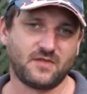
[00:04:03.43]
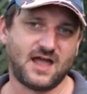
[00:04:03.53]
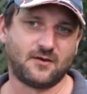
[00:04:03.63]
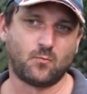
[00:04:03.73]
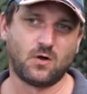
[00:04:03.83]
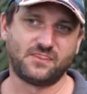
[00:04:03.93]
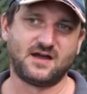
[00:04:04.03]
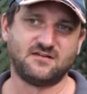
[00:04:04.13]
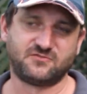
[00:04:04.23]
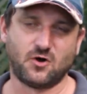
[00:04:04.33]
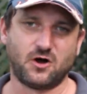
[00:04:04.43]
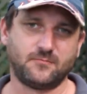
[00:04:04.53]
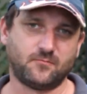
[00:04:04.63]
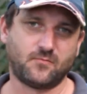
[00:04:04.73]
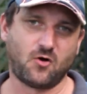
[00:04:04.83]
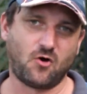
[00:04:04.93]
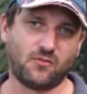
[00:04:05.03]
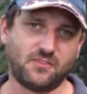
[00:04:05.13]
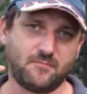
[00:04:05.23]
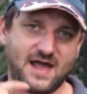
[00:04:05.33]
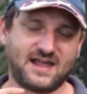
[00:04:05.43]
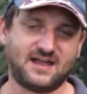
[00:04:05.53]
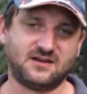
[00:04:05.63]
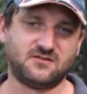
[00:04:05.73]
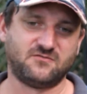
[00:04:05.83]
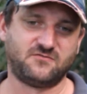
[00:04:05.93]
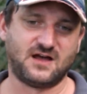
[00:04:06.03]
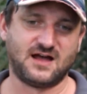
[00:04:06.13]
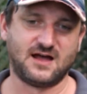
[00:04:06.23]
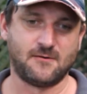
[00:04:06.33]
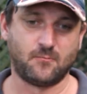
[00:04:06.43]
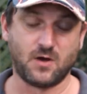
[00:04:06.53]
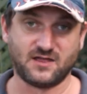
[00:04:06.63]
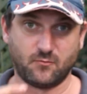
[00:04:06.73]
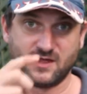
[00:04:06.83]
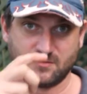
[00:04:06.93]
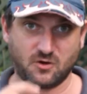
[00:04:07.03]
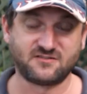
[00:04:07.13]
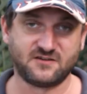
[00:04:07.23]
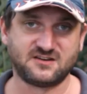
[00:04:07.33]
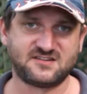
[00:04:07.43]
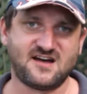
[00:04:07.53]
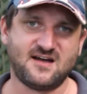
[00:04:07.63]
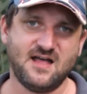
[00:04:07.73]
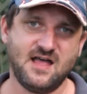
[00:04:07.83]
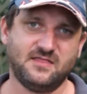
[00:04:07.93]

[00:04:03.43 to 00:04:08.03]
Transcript: And what they've got on the back end of uh, where, where the MOSFETs are,